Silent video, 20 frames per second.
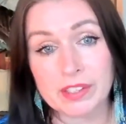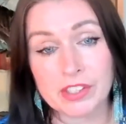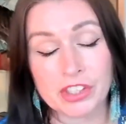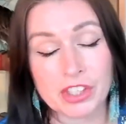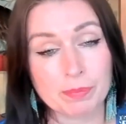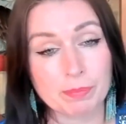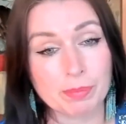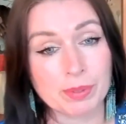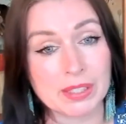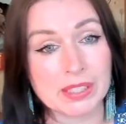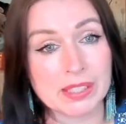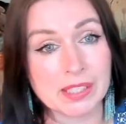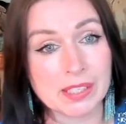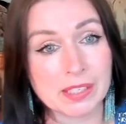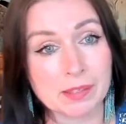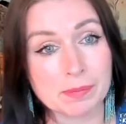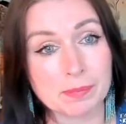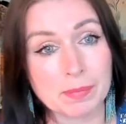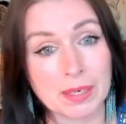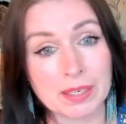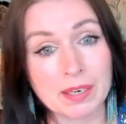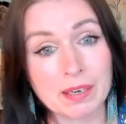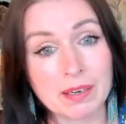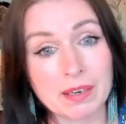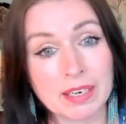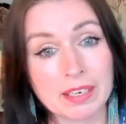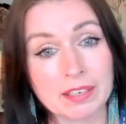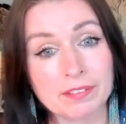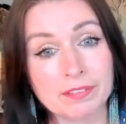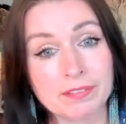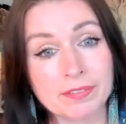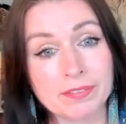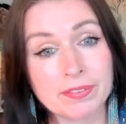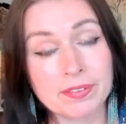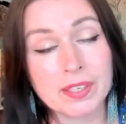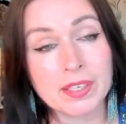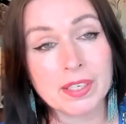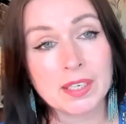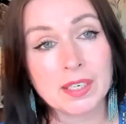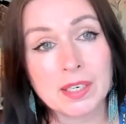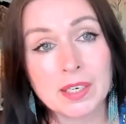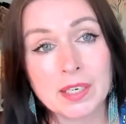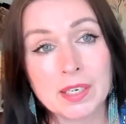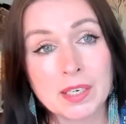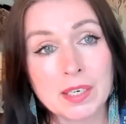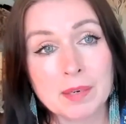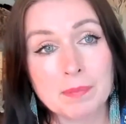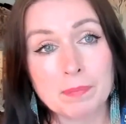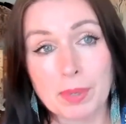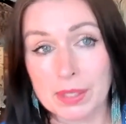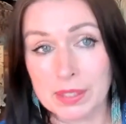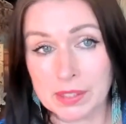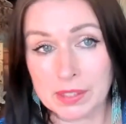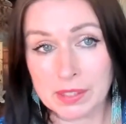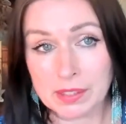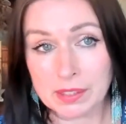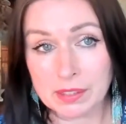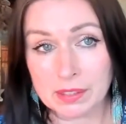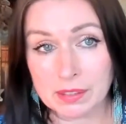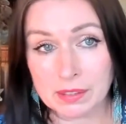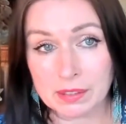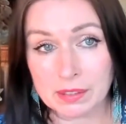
that she brings into my life, but